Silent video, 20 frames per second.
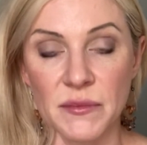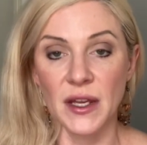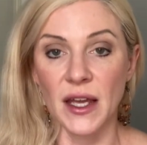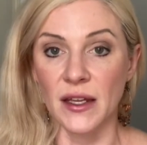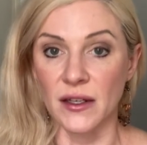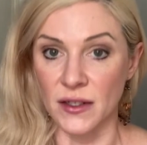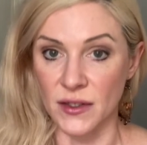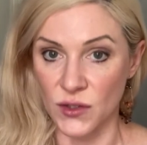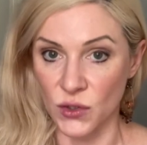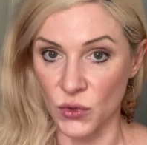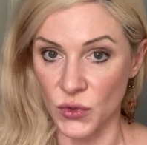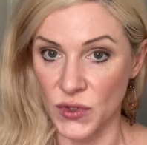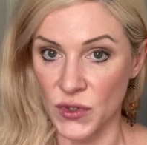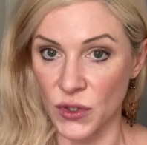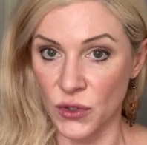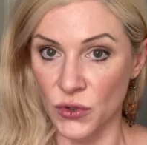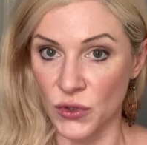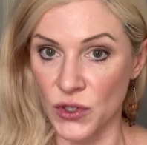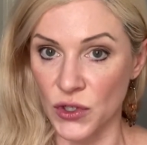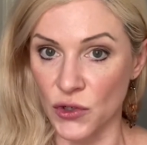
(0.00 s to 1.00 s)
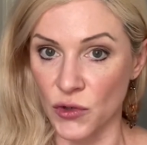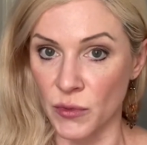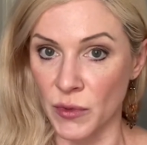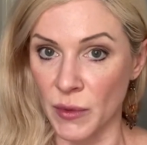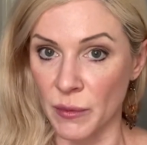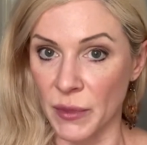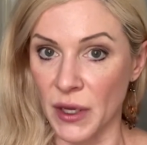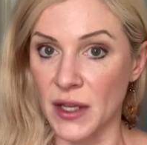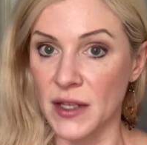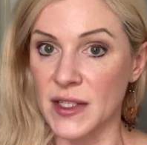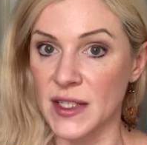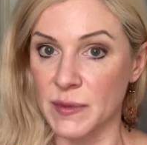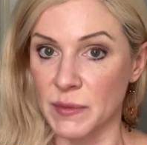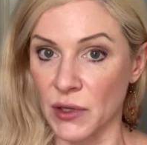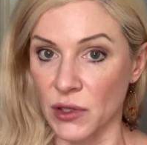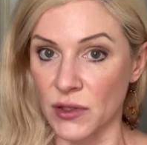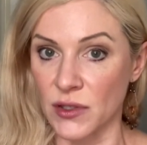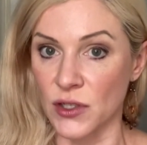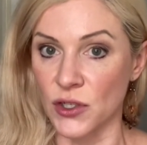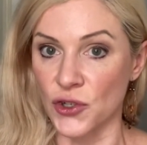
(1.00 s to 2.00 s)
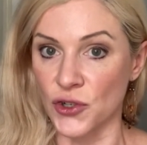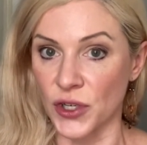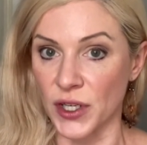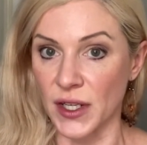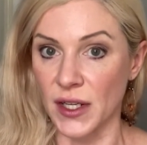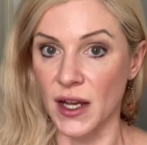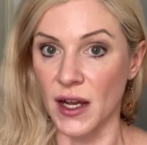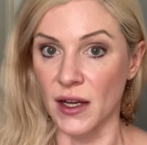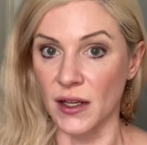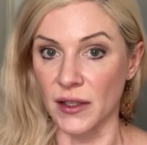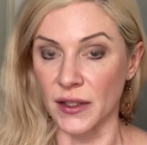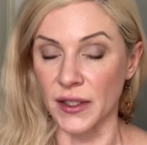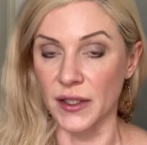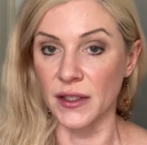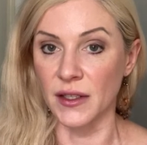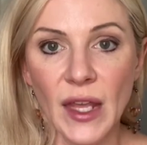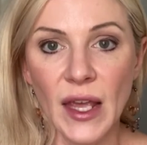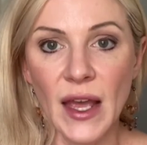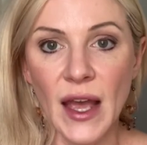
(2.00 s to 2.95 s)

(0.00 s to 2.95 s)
and it's also good to remember spelt and triticale.